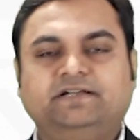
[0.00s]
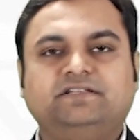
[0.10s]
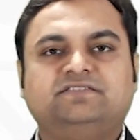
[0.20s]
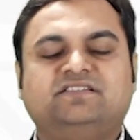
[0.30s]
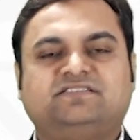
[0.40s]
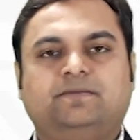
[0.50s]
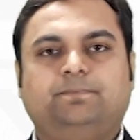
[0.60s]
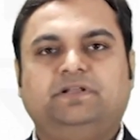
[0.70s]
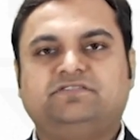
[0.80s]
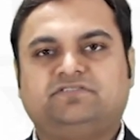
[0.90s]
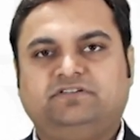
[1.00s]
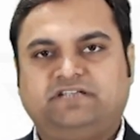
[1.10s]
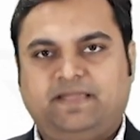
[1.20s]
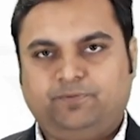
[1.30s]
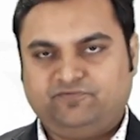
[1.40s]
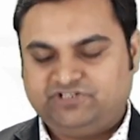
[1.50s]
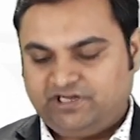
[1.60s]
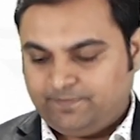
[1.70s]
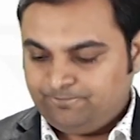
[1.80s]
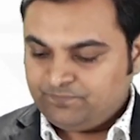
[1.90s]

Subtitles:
it is the simplest type of jig,